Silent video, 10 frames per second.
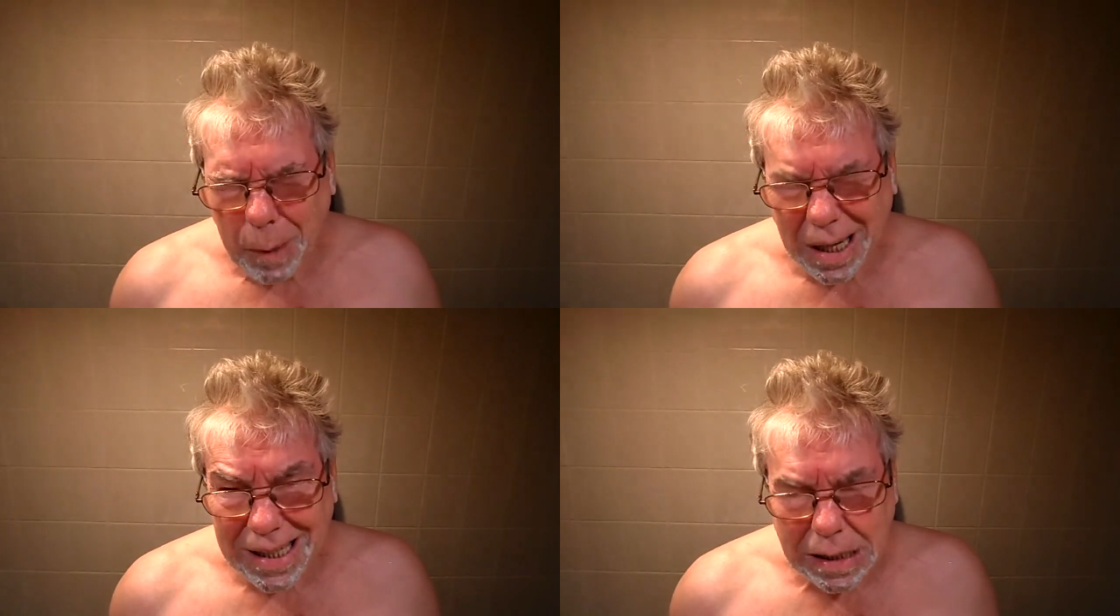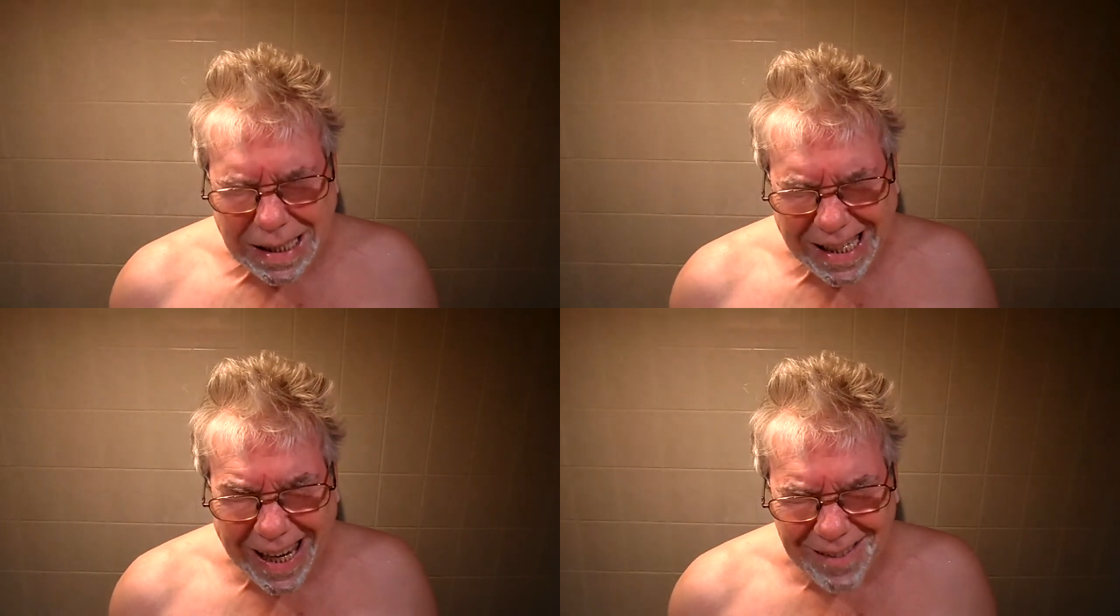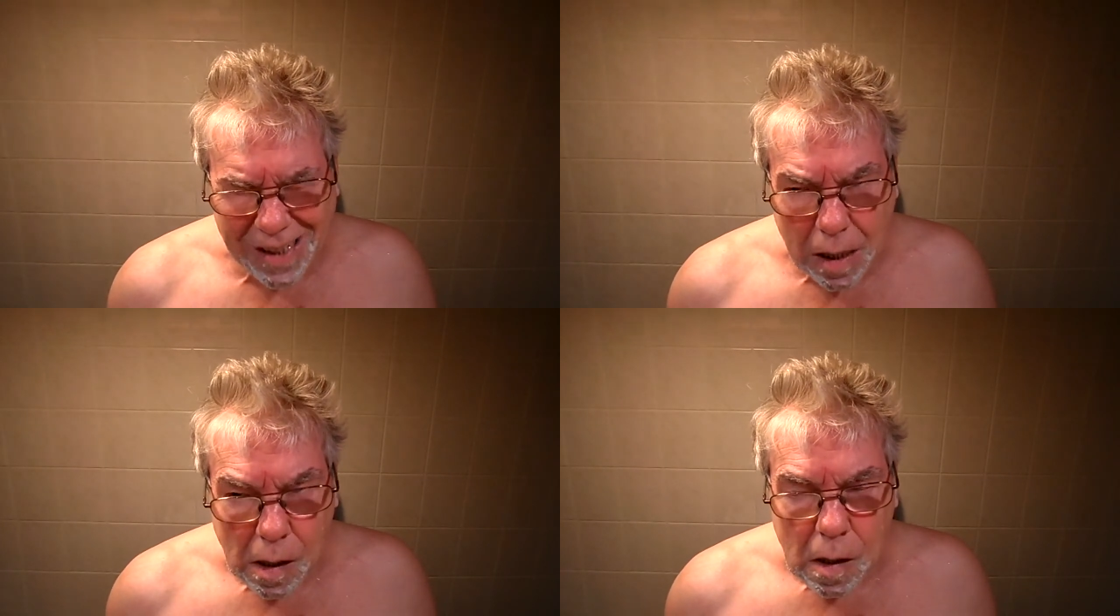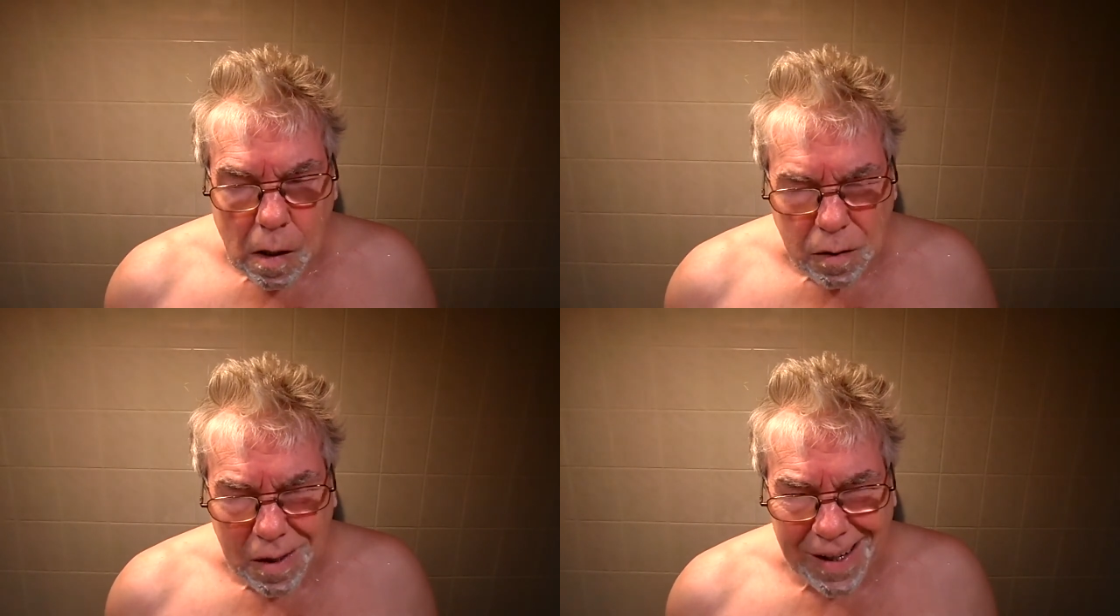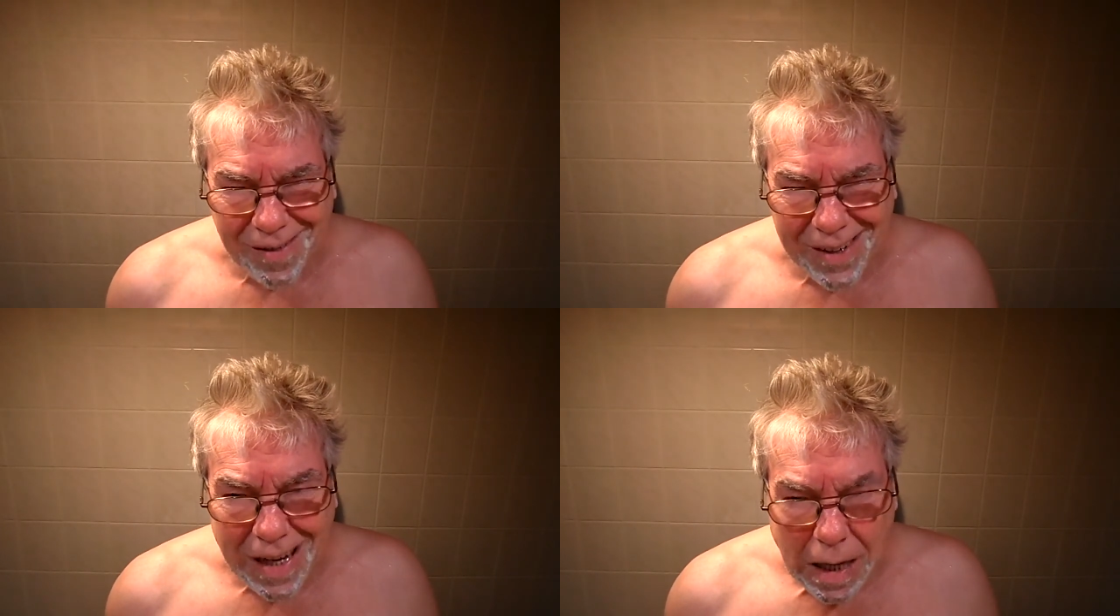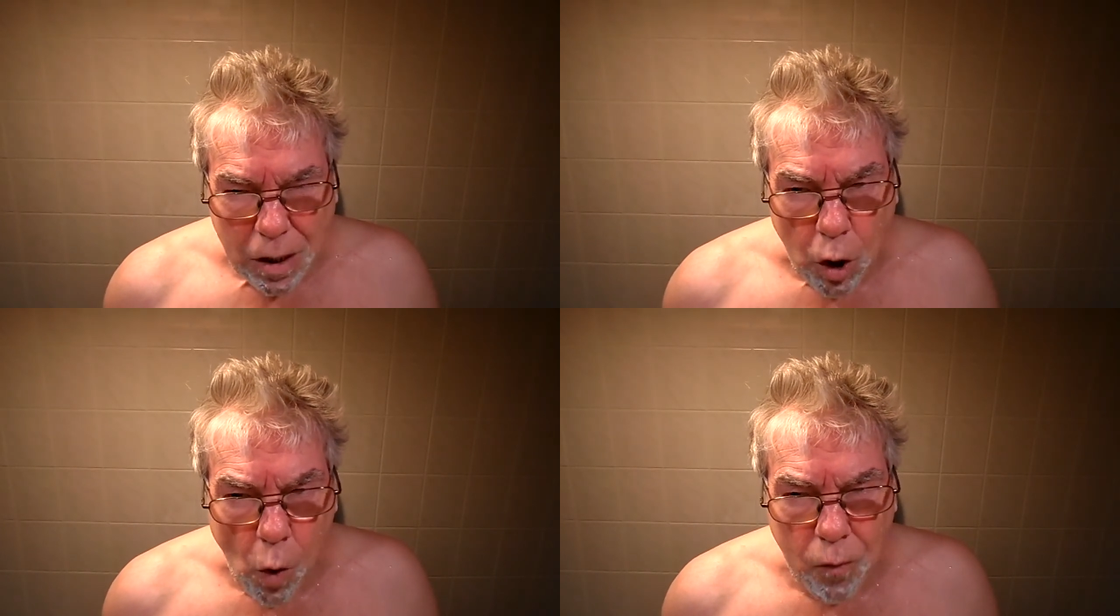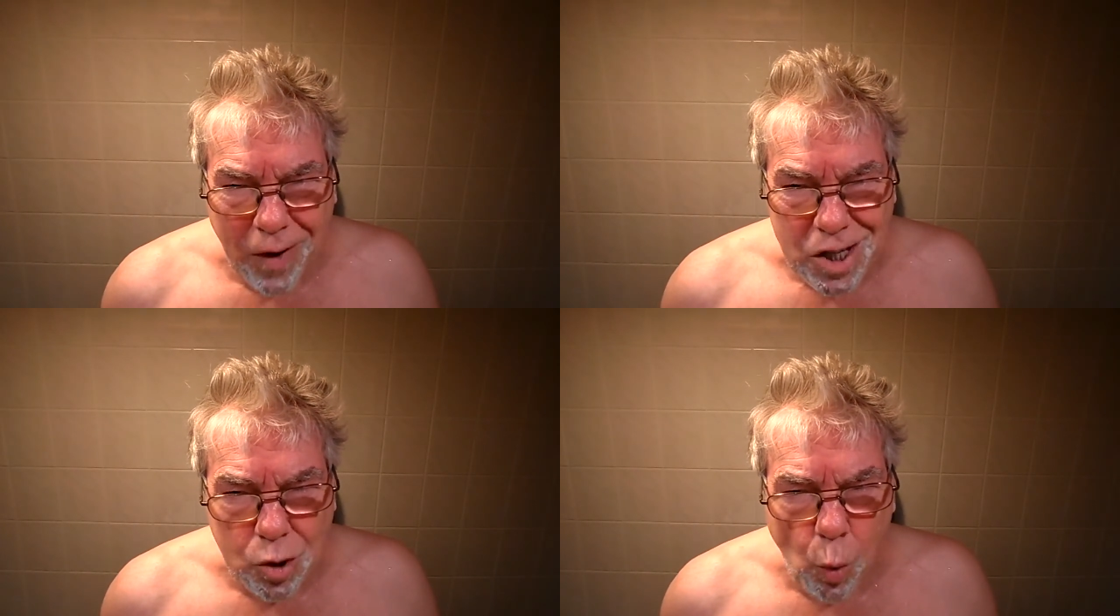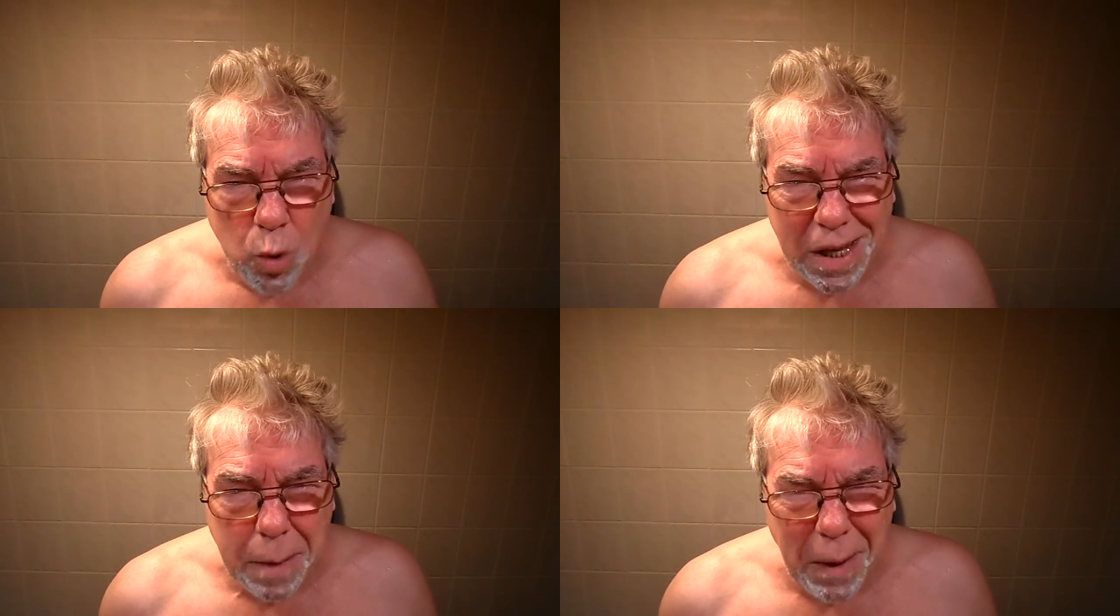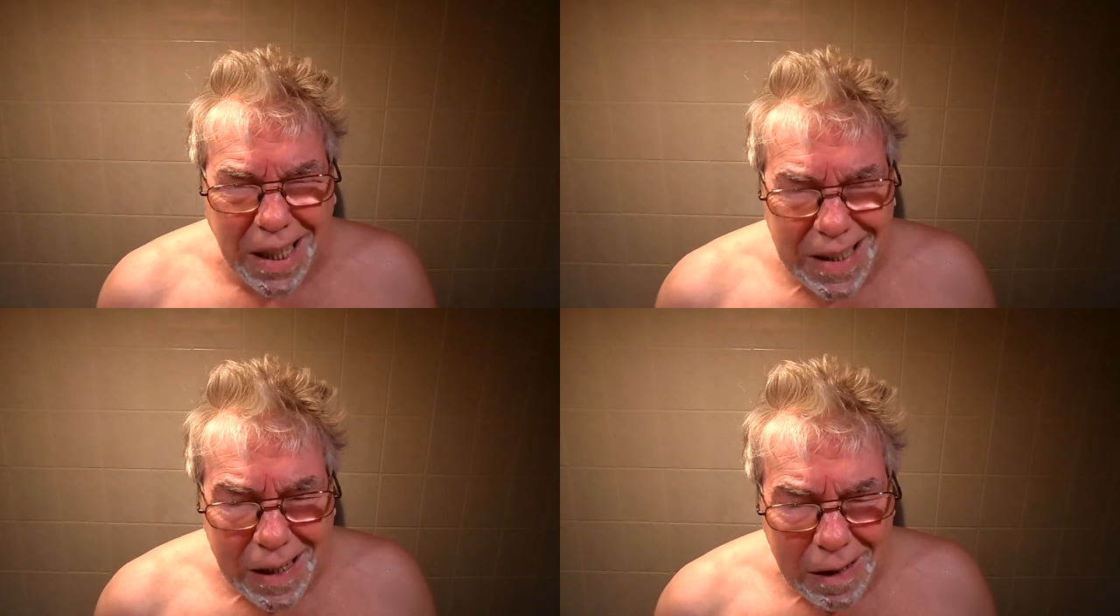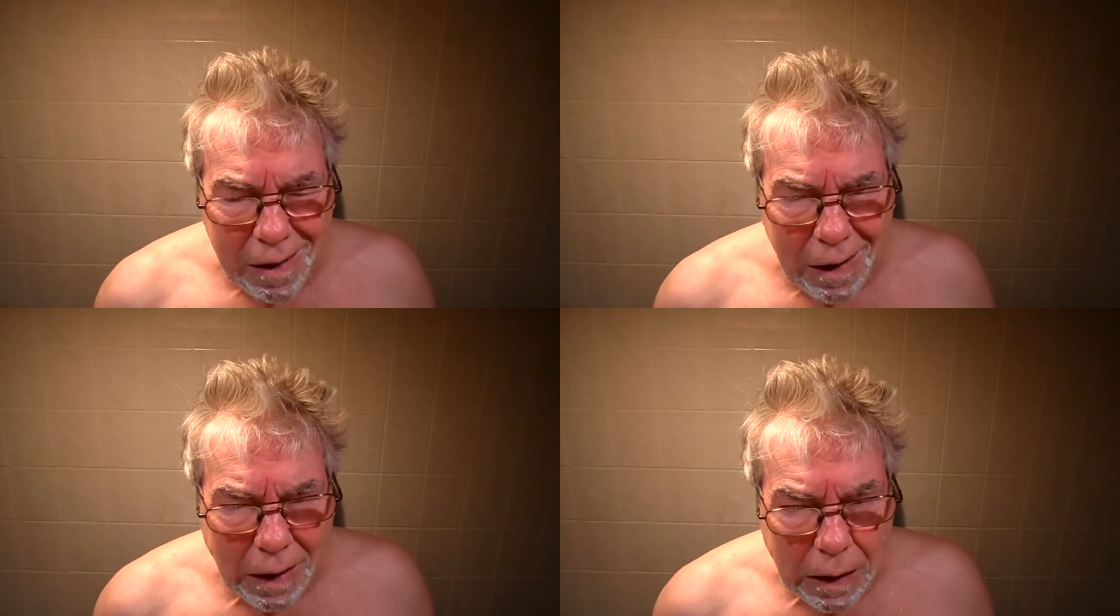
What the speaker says: a bucket, dear Henry, go fetch the water in the bucket.